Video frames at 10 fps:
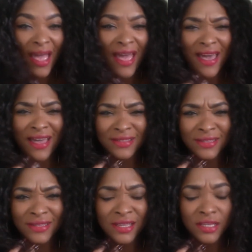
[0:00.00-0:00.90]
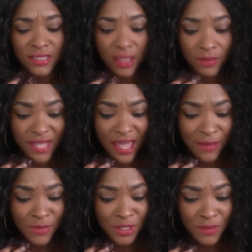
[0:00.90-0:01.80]
and
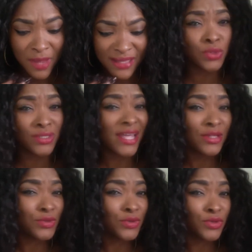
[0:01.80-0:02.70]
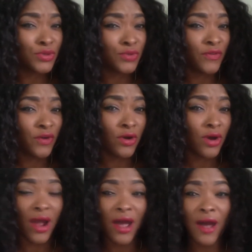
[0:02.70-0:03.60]
sometimes you might tend to go
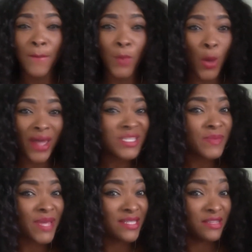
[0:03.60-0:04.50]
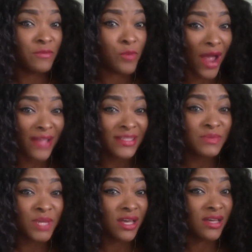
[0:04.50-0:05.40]
for uh, more expensive brands
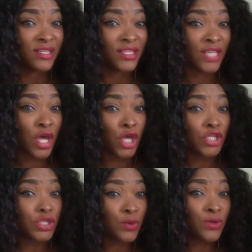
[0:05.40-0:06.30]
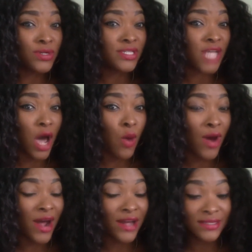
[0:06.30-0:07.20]
because those are
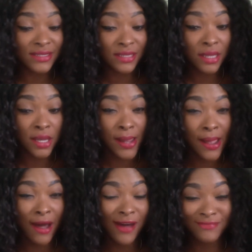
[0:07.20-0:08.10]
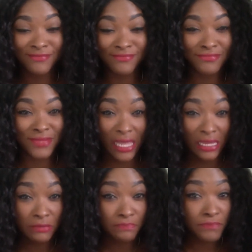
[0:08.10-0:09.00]
what um,
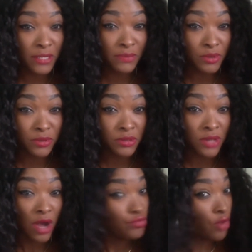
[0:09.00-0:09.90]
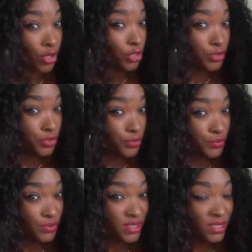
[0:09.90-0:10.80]
like people around you
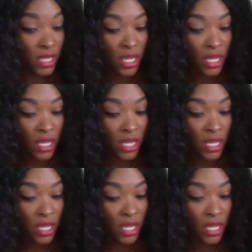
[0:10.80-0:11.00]
use